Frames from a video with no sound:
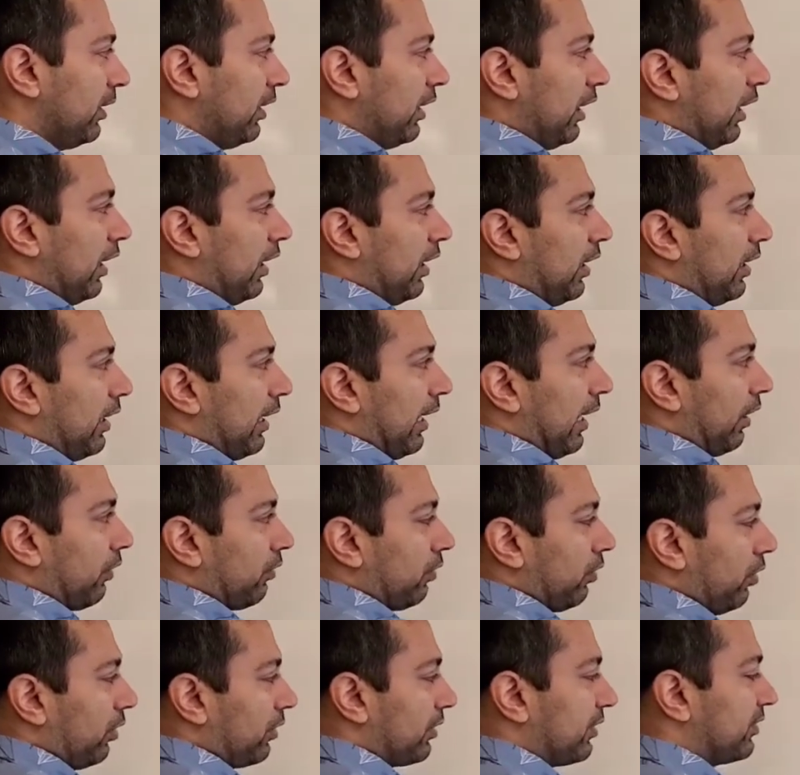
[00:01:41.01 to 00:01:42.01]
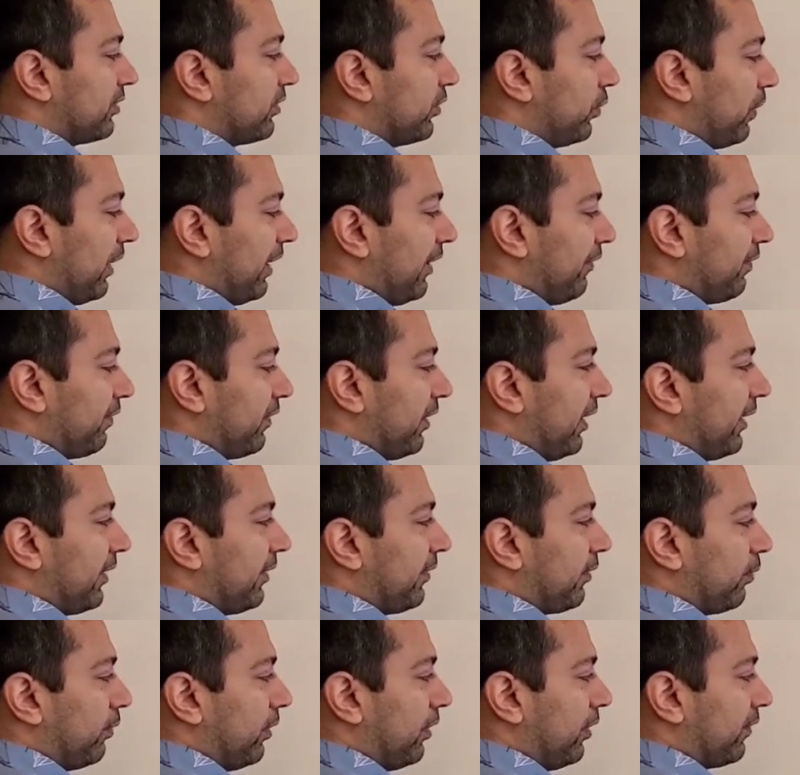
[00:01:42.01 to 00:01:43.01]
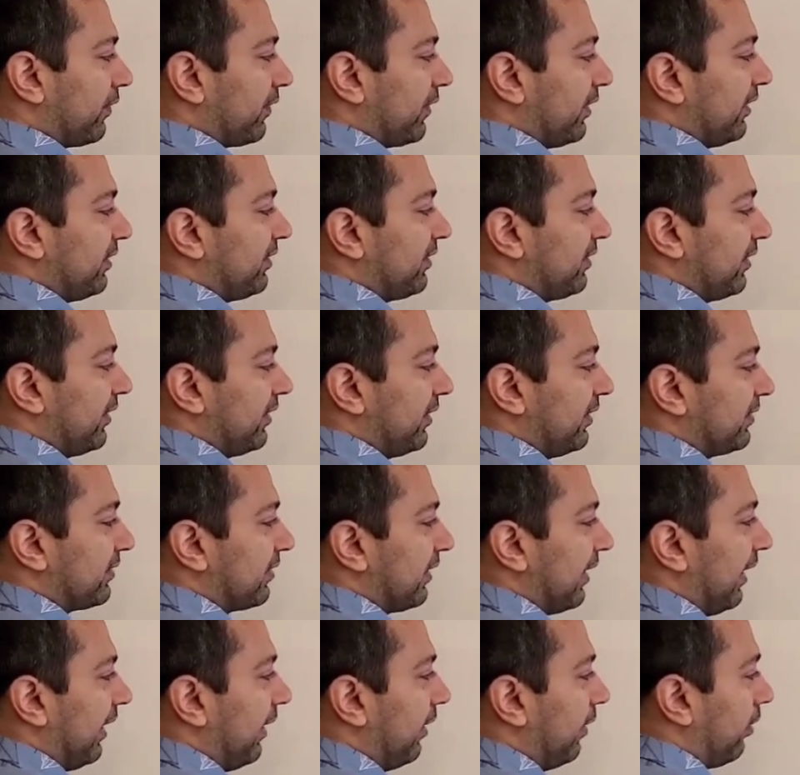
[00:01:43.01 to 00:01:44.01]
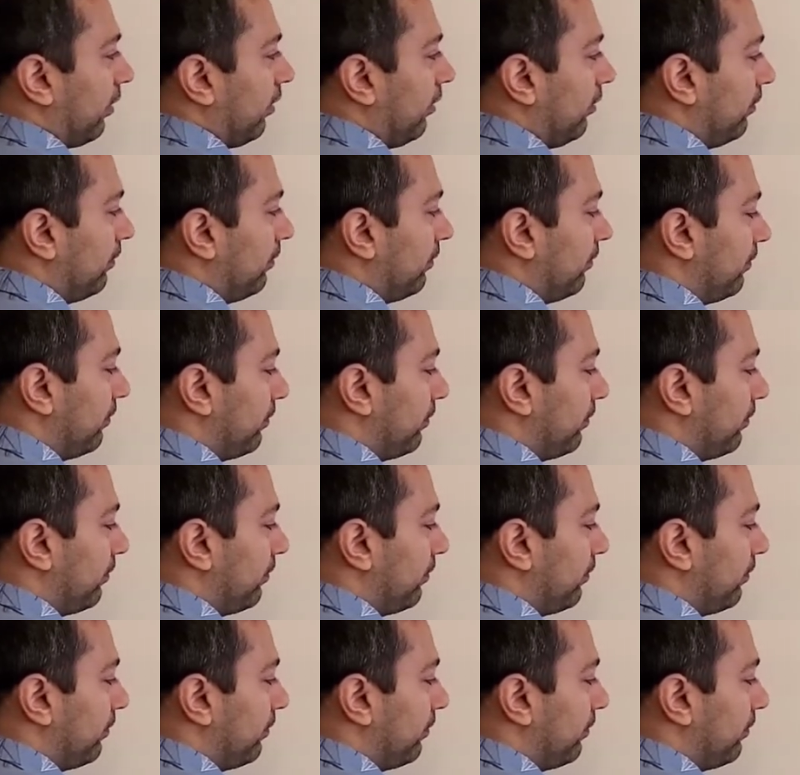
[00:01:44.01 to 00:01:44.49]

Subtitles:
How long is the wavelength? Well, if this is L,